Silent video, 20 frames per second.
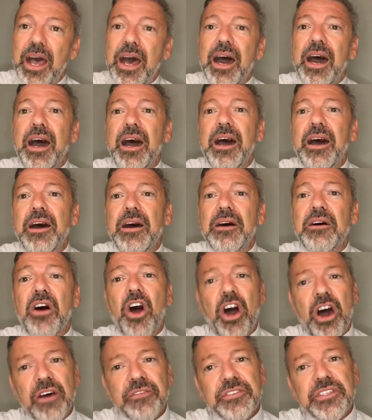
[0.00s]

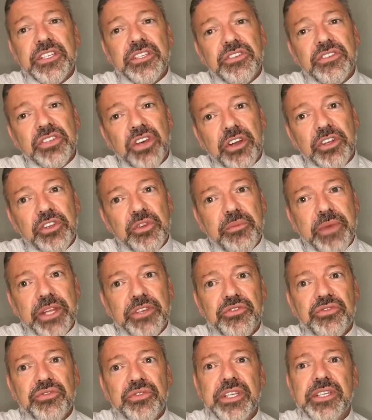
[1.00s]
Often
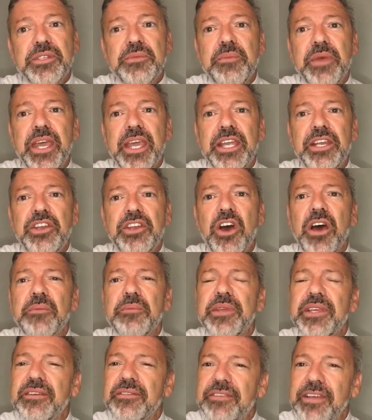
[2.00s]
documentaries may not
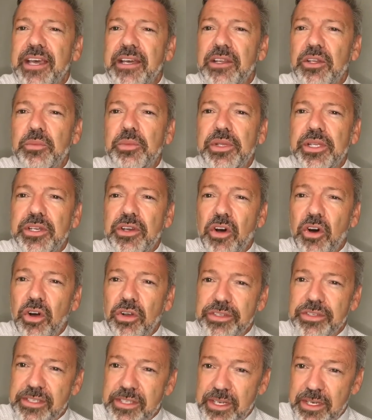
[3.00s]
be available in
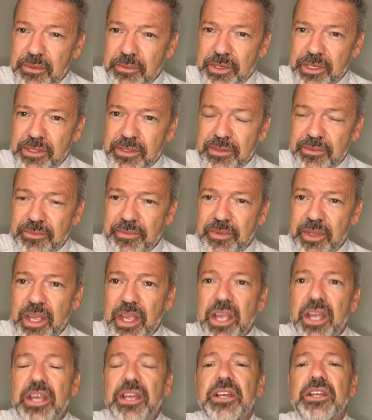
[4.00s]
all cinemas.
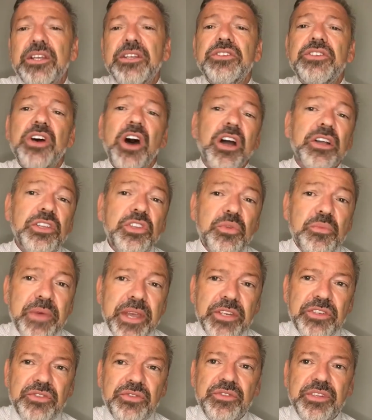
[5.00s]

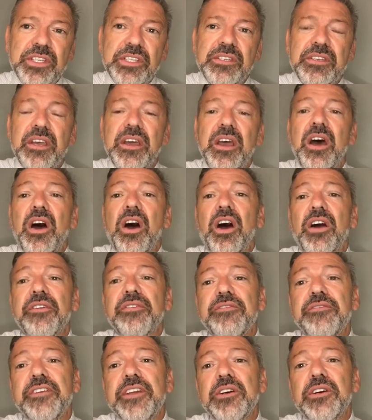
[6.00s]
Documentaries are
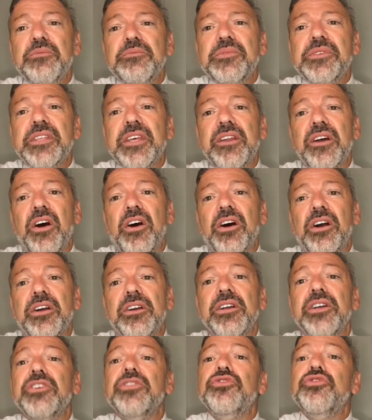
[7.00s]
films that
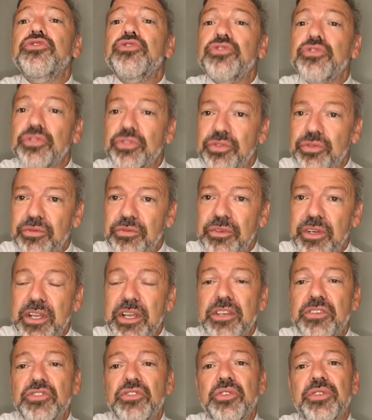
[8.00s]
are true.
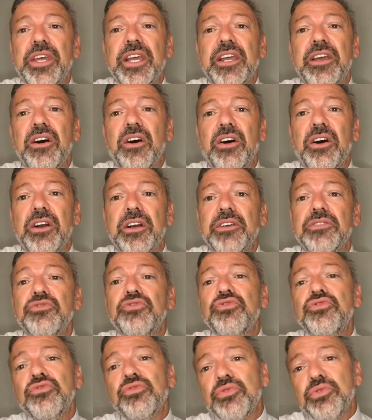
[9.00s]
So they are
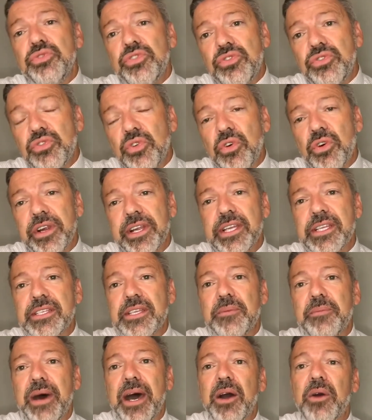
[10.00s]
true stories
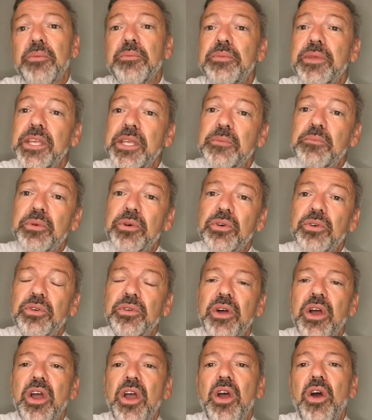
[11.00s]
about
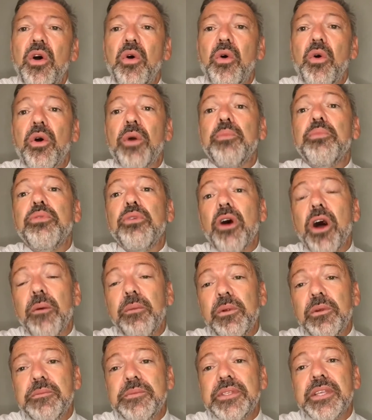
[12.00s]
people or
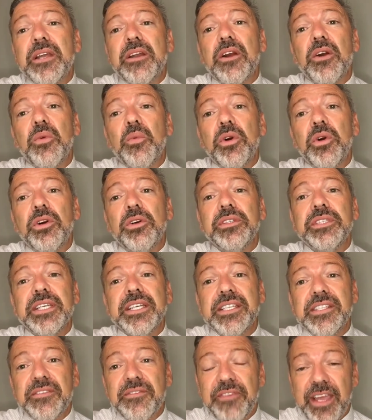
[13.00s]
problems that our world
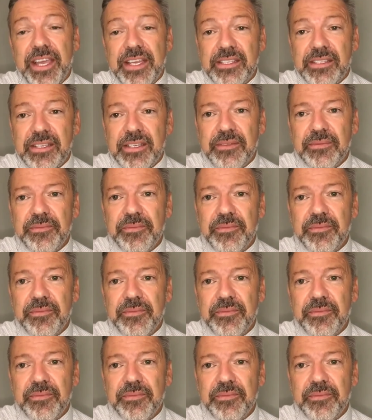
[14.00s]
is facing.